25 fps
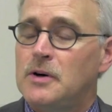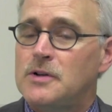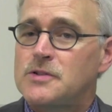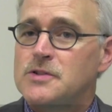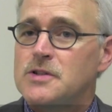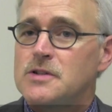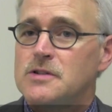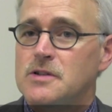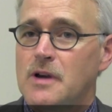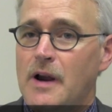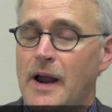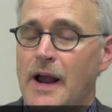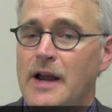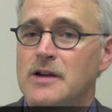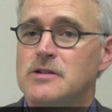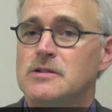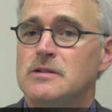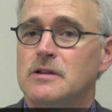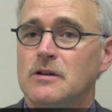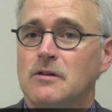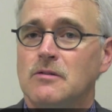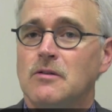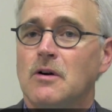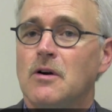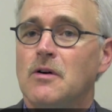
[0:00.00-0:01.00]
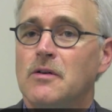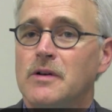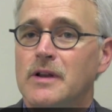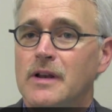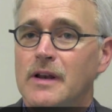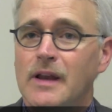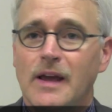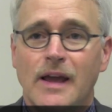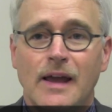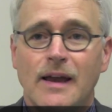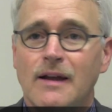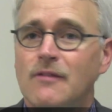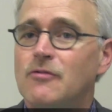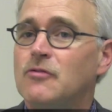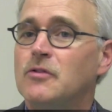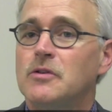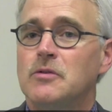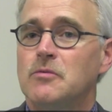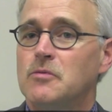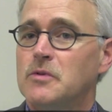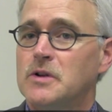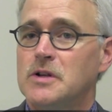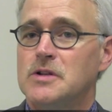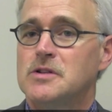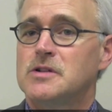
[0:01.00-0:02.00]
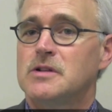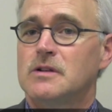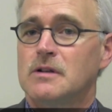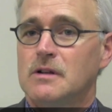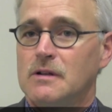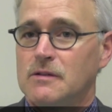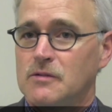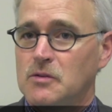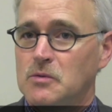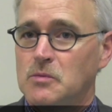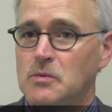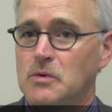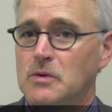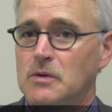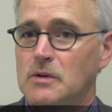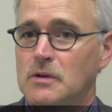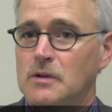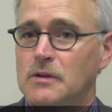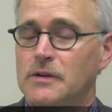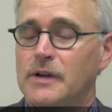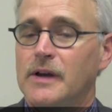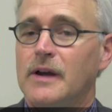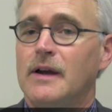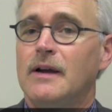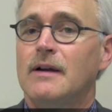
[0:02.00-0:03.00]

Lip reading: Pulses are actually grown in every region of the world.